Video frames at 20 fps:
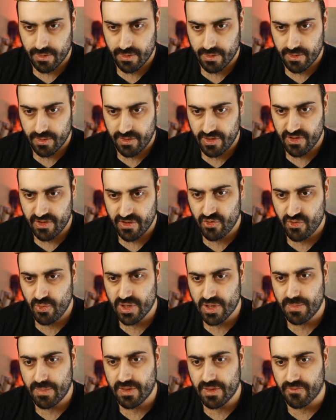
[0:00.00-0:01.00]
Just do a
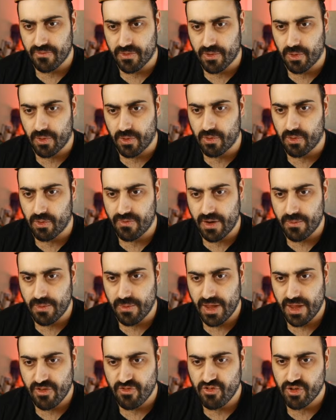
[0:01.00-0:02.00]
bit of color
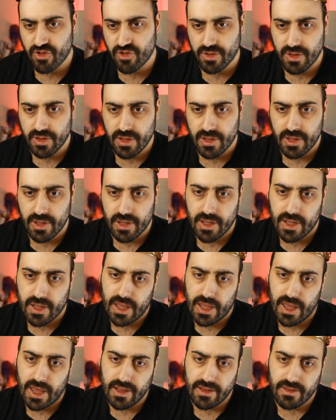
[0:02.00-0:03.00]
variation,
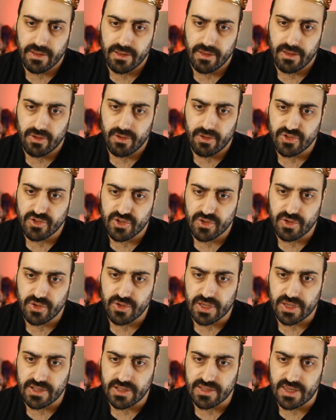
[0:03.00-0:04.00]
and also you
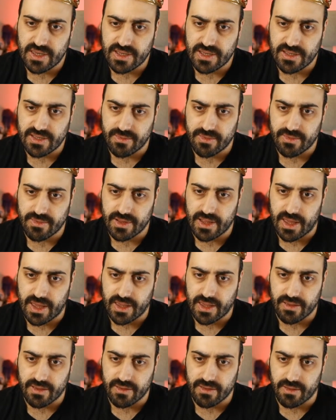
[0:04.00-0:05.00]
can take something
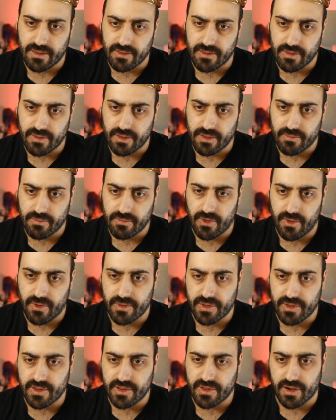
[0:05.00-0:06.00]
like a very
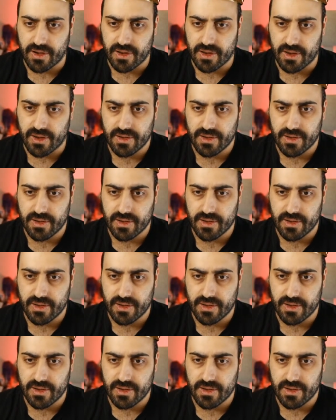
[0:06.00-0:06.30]
dark